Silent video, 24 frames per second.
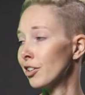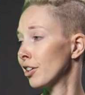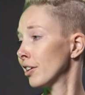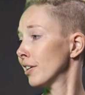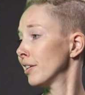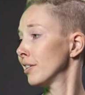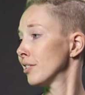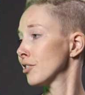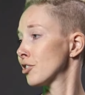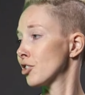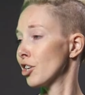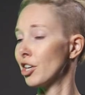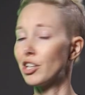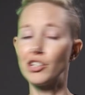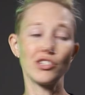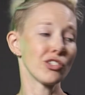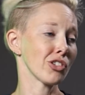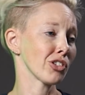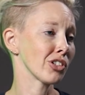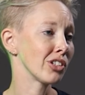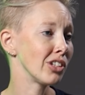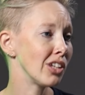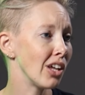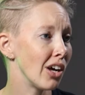You can change
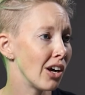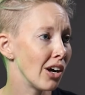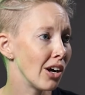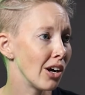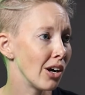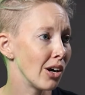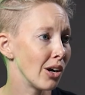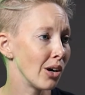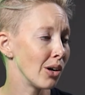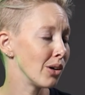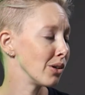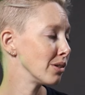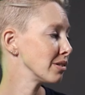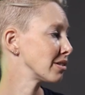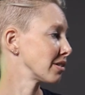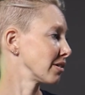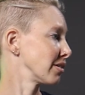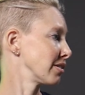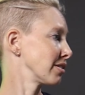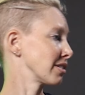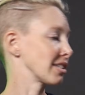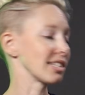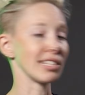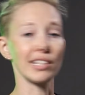your clothes
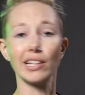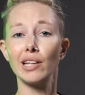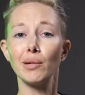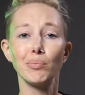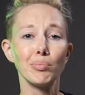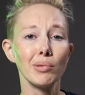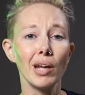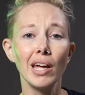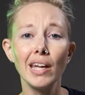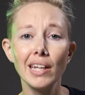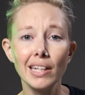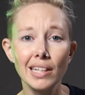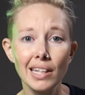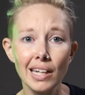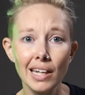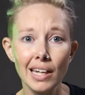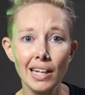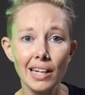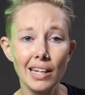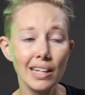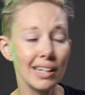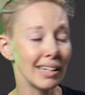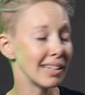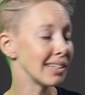or sleep
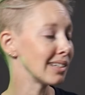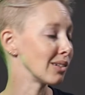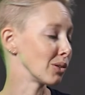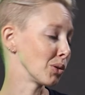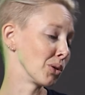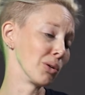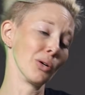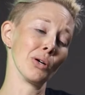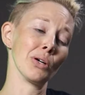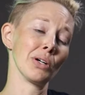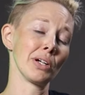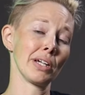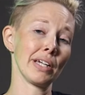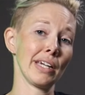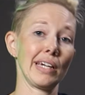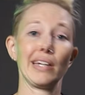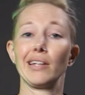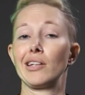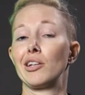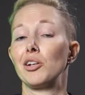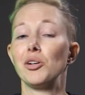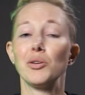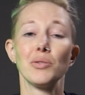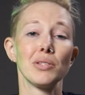naked or
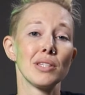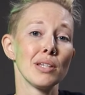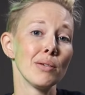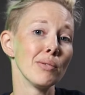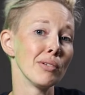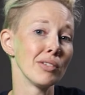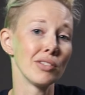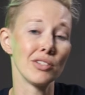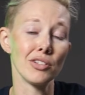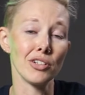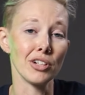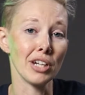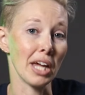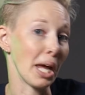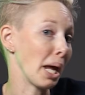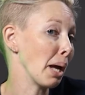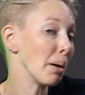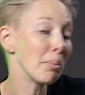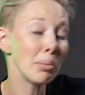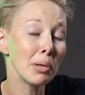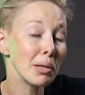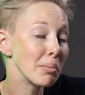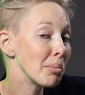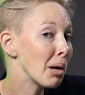get cozy with your
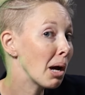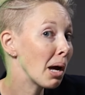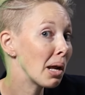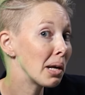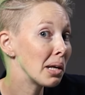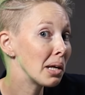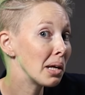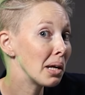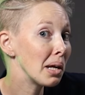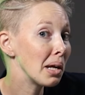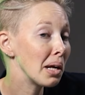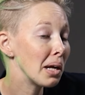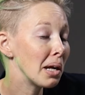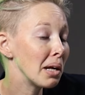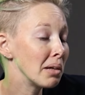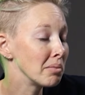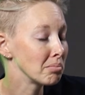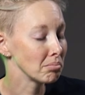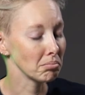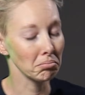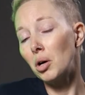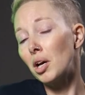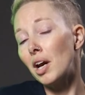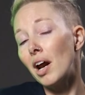camping buddy,
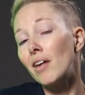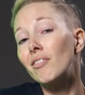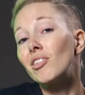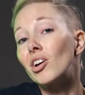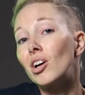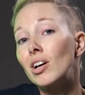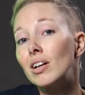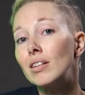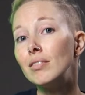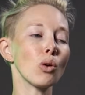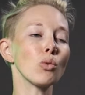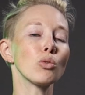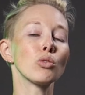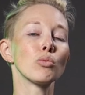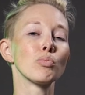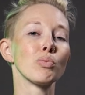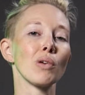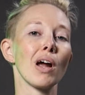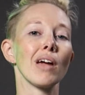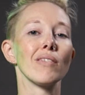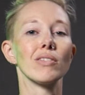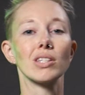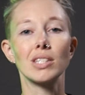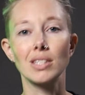whatever. Total
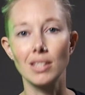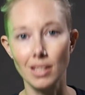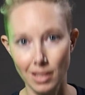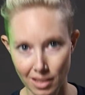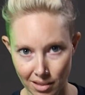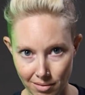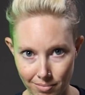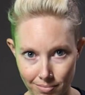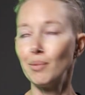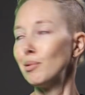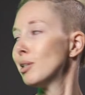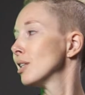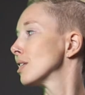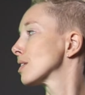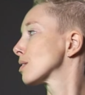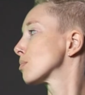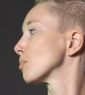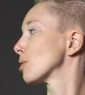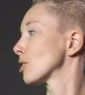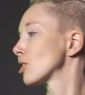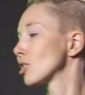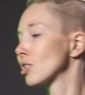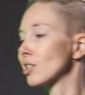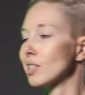privacy. I mean, as
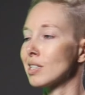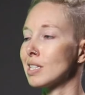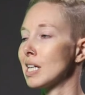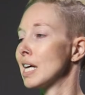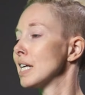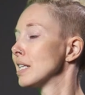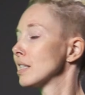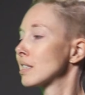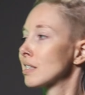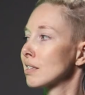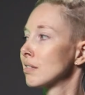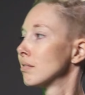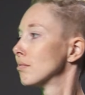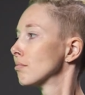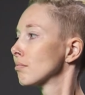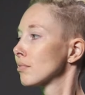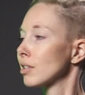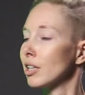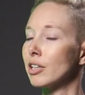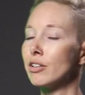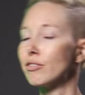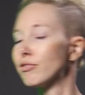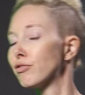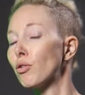much as a tent
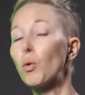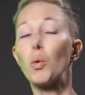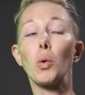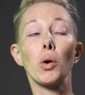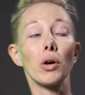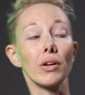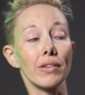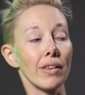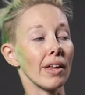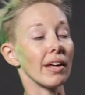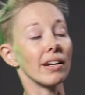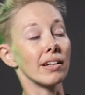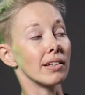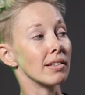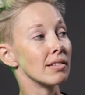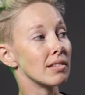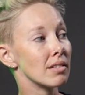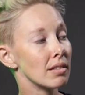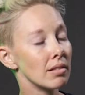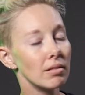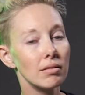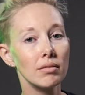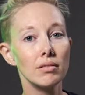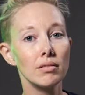can afford, that is.